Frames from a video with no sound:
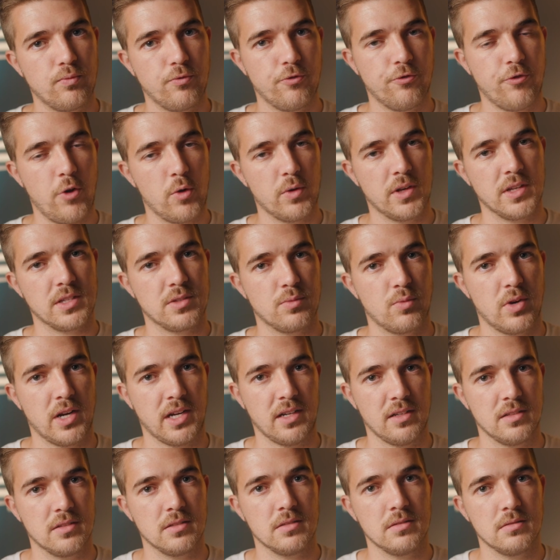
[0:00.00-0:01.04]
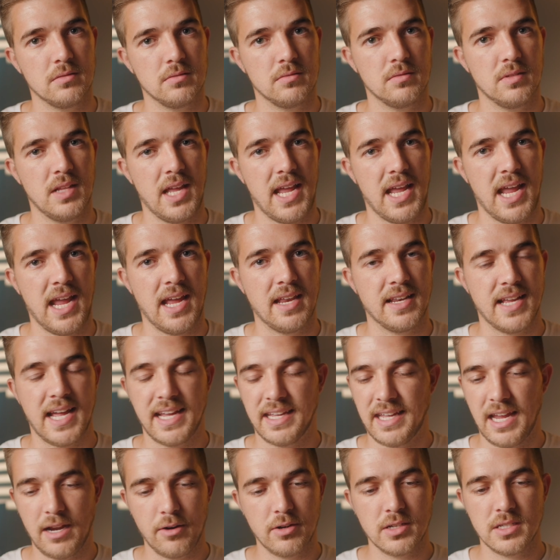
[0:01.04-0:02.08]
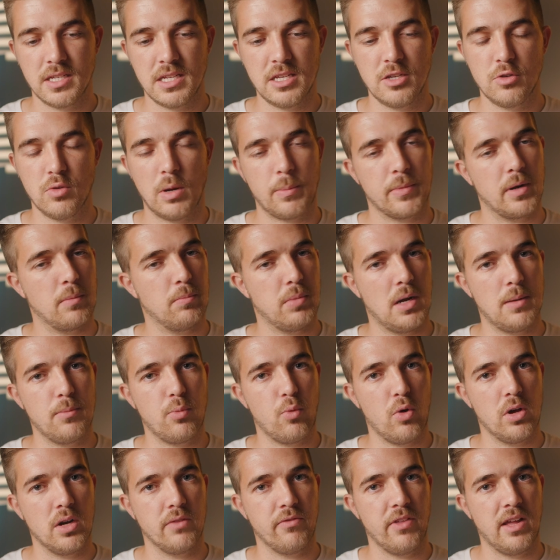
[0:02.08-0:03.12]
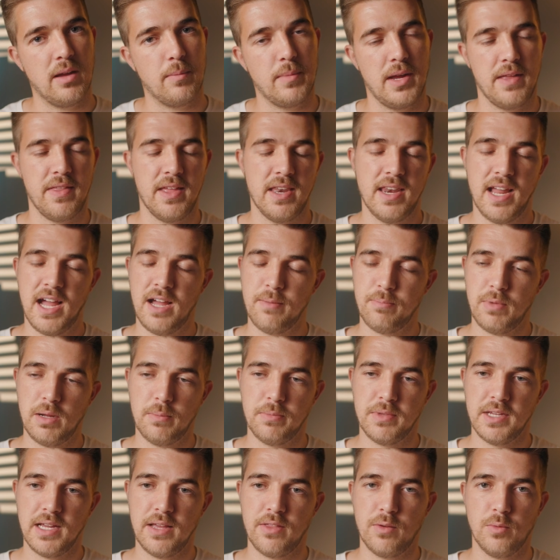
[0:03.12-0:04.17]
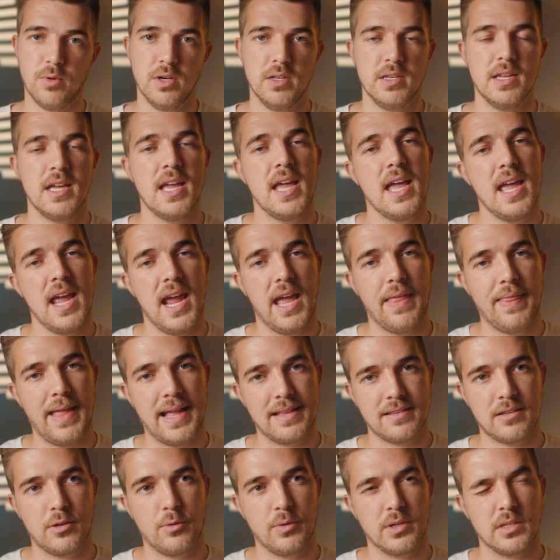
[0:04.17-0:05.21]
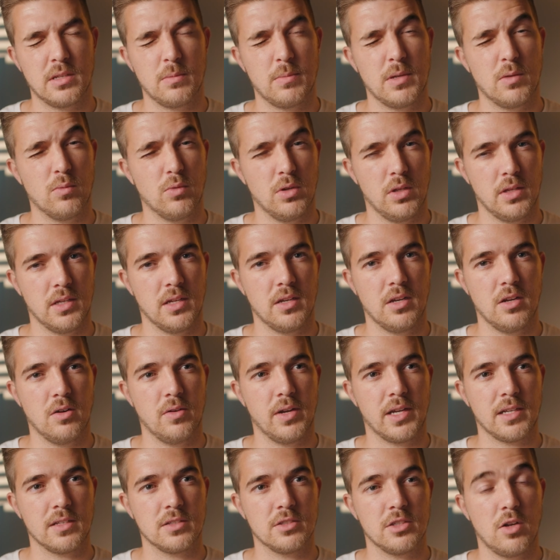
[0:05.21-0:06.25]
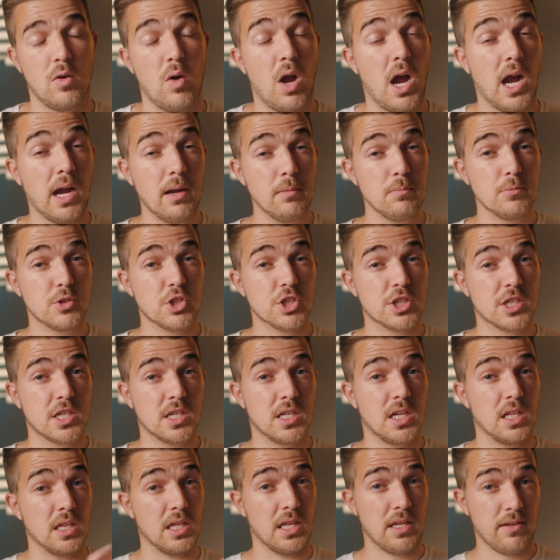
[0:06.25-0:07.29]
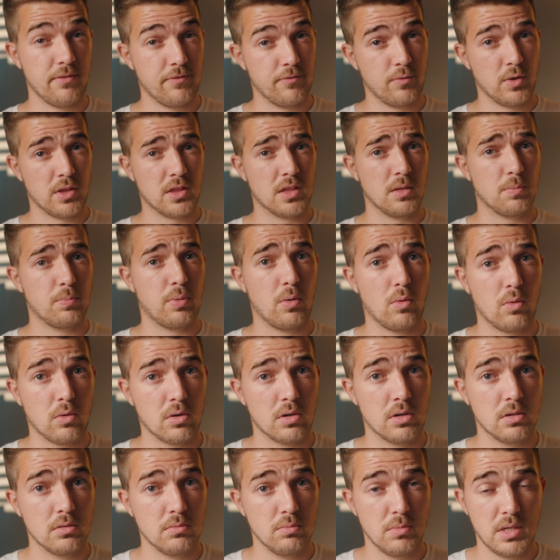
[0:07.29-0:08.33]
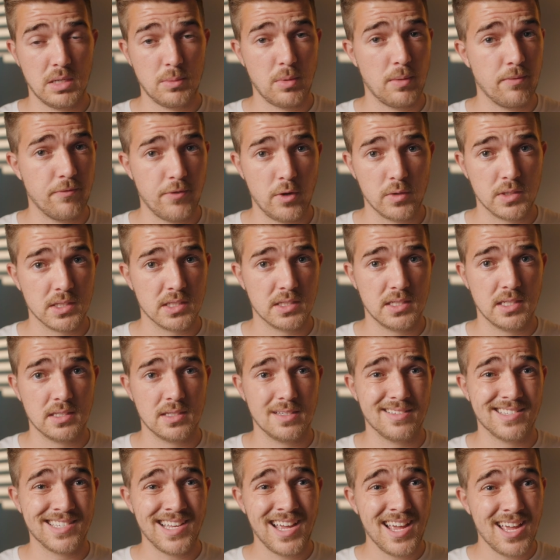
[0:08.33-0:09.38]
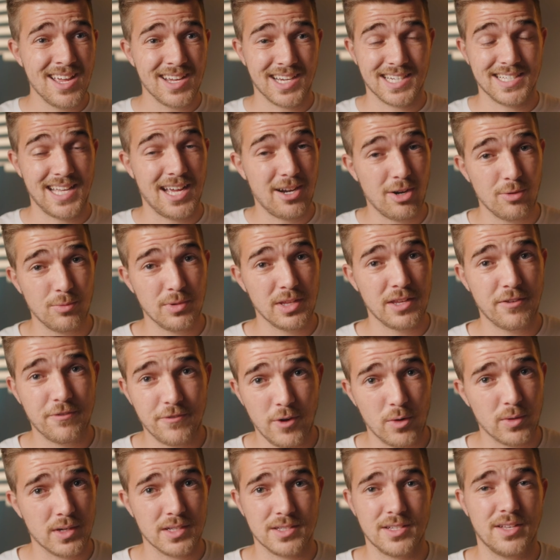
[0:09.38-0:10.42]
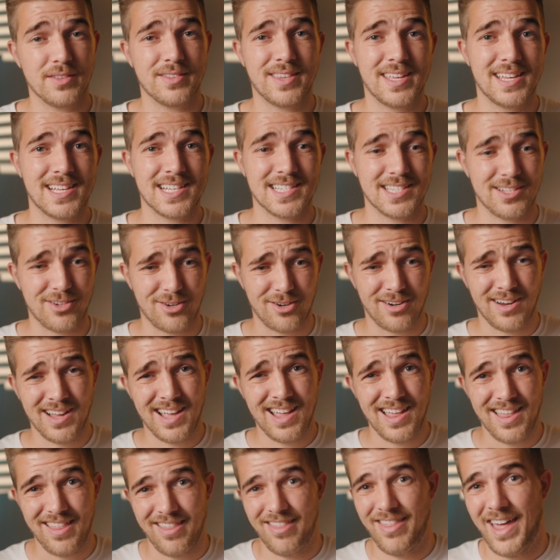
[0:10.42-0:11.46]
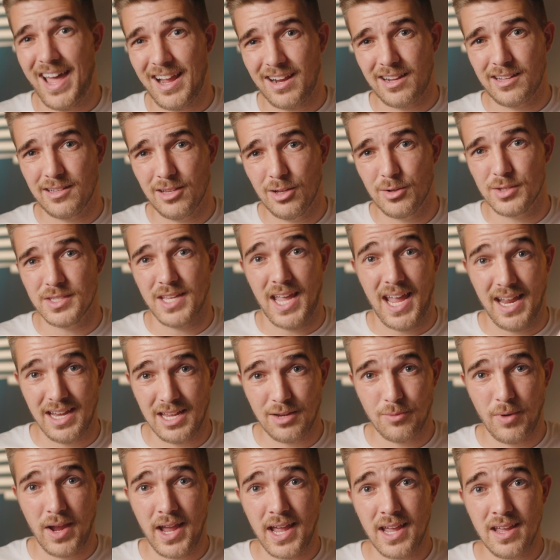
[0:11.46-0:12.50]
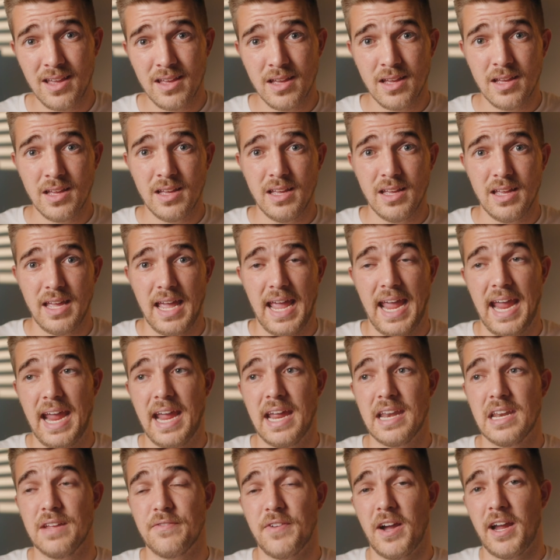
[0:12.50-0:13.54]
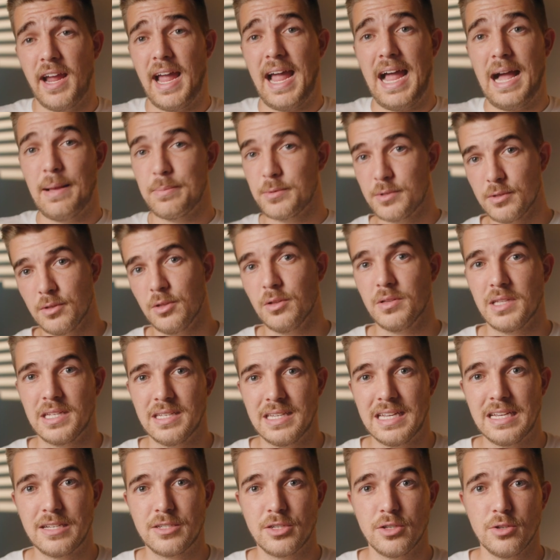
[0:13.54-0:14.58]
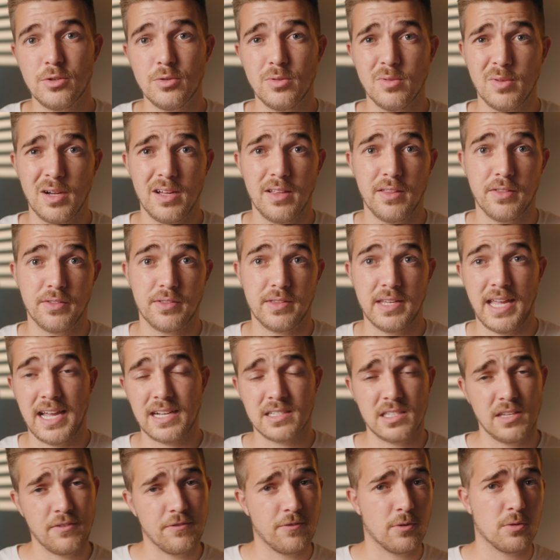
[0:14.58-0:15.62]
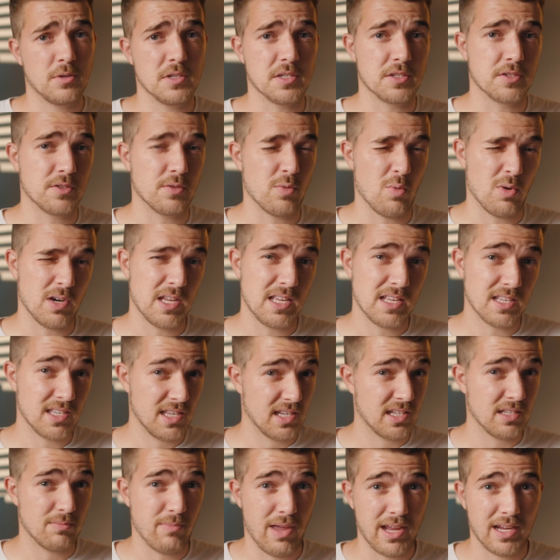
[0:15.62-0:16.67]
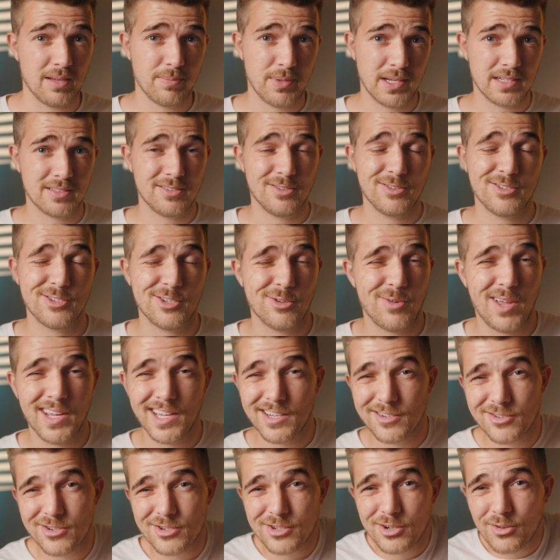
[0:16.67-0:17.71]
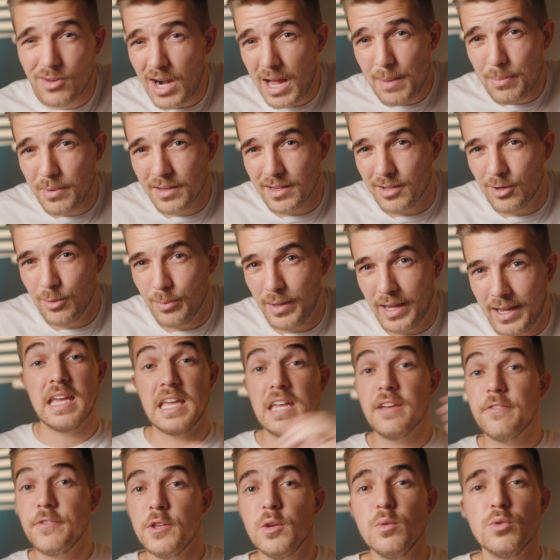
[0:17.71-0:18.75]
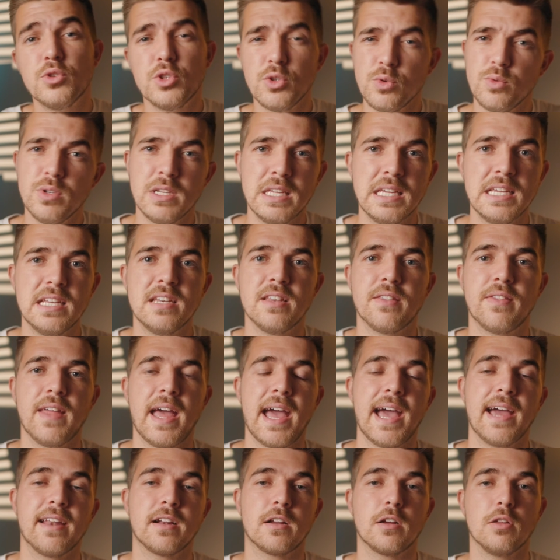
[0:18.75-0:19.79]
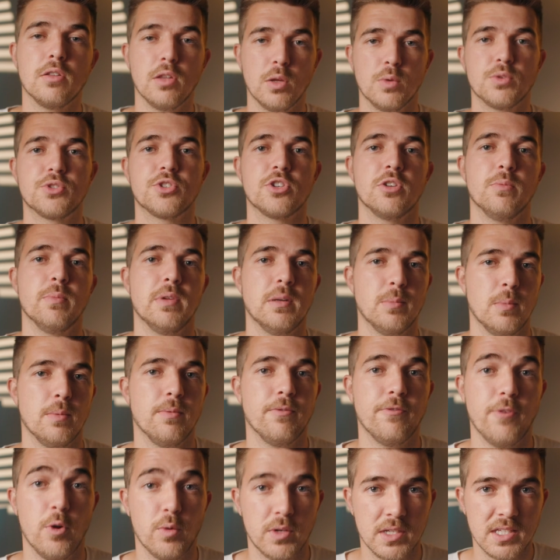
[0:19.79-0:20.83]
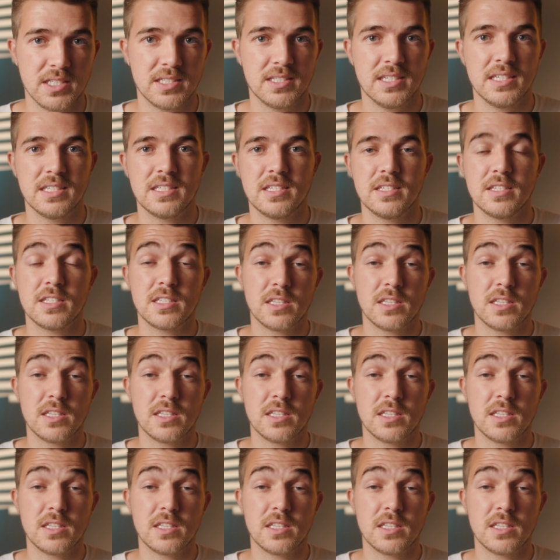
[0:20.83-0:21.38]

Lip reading: focus rings. And I guarantee you I'm going to bump one of them and then not bump the other one, and that's going to be really annoying. So I'm just going to live with the poor minimum focus distance because I don't really focus on things that are that close anyway. And if I absolutely need to, the X-E4 is 26 megapixels, so I can just crop a little bit. If you do need that closer minimum focus distance